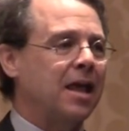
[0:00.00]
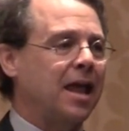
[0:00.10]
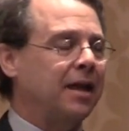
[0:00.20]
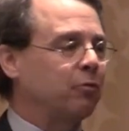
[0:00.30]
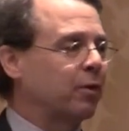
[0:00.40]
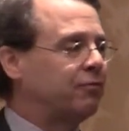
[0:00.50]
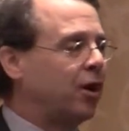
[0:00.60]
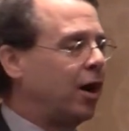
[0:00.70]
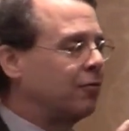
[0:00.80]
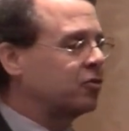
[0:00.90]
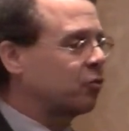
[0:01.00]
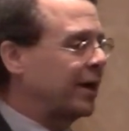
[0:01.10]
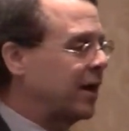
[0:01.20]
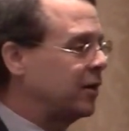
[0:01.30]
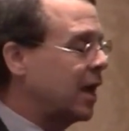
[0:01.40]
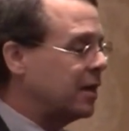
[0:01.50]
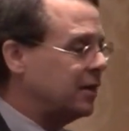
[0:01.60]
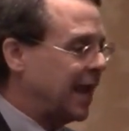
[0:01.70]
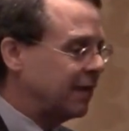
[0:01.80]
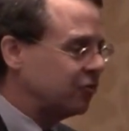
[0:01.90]
And it revolves around
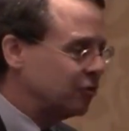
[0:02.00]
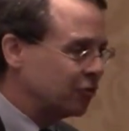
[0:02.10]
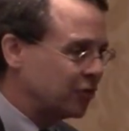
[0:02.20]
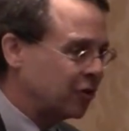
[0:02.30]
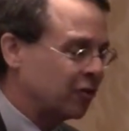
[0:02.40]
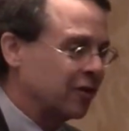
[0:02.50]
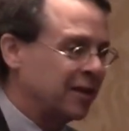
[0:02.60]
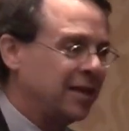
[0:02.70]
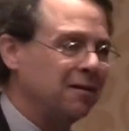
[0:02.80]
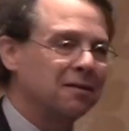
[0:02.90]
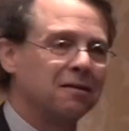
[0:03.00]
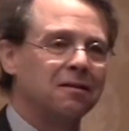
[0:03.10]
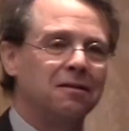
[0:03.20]
national security